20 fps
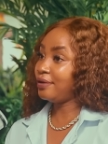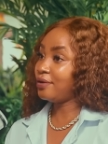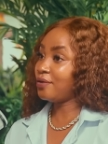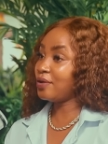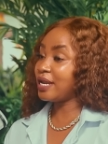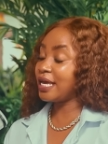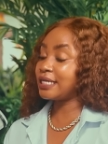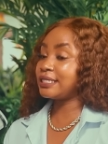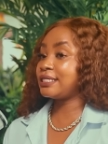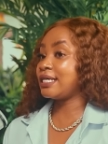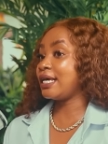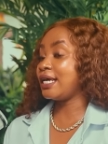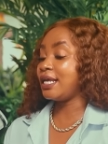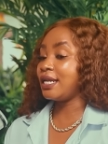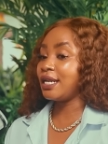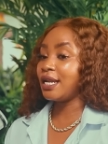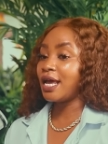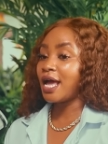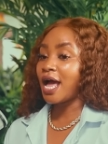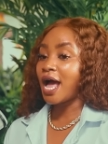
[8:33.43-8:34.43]
or like
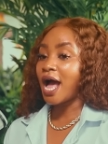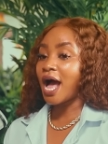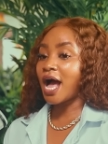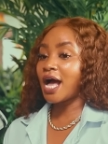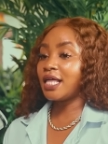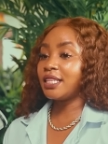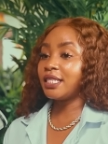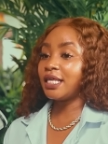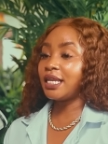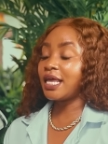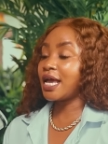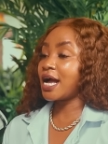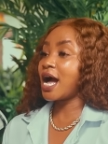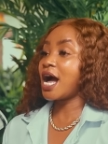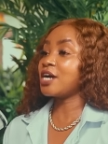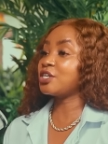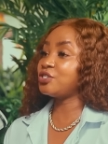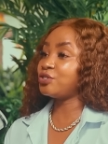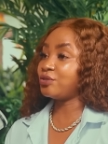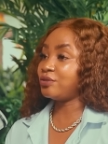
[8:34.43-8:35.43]
10, and they're like
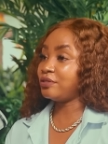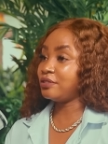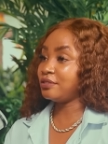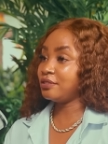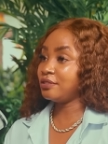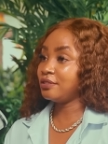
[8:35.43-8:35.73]
action.